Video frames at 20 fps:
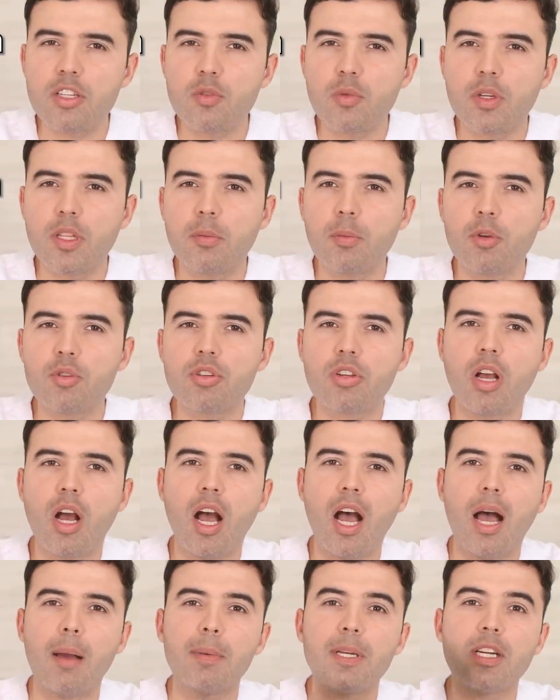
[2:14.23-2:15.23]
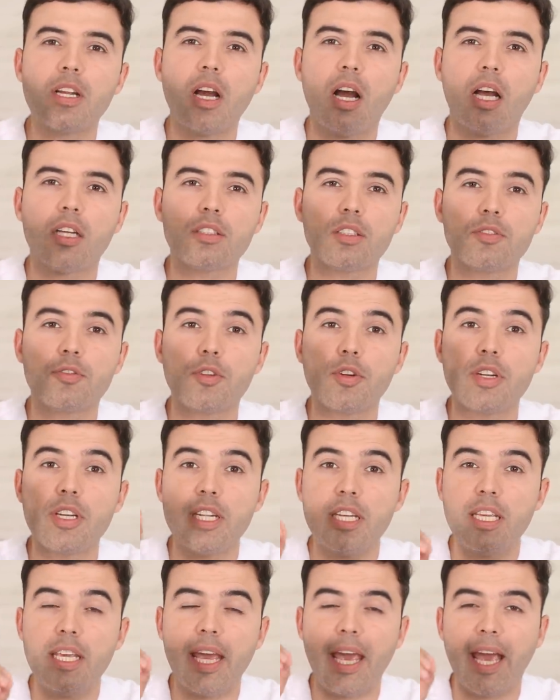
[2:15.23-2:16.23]
is one of the most common causes for
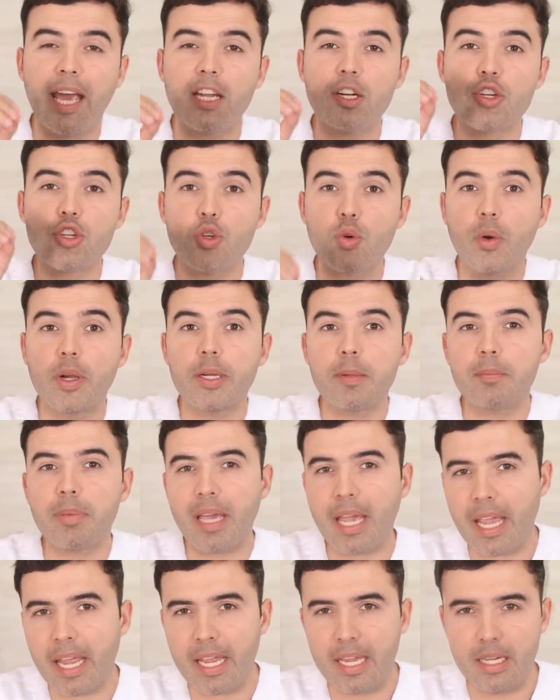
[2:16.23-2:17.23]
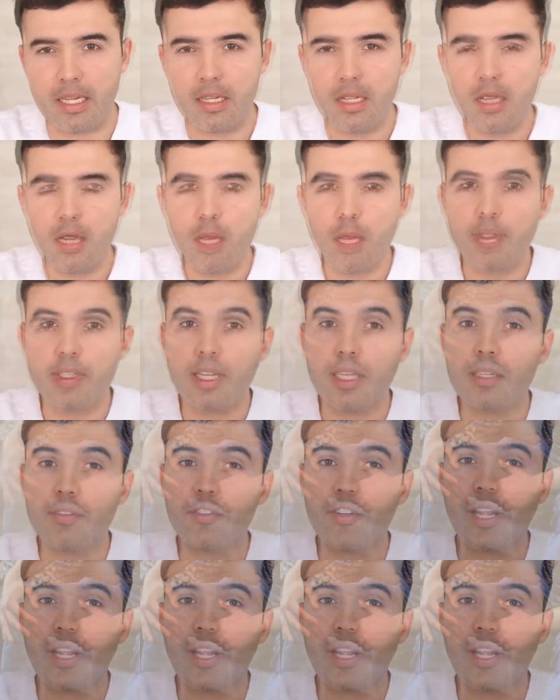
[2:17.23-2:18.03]
knee and joint pain. We tend to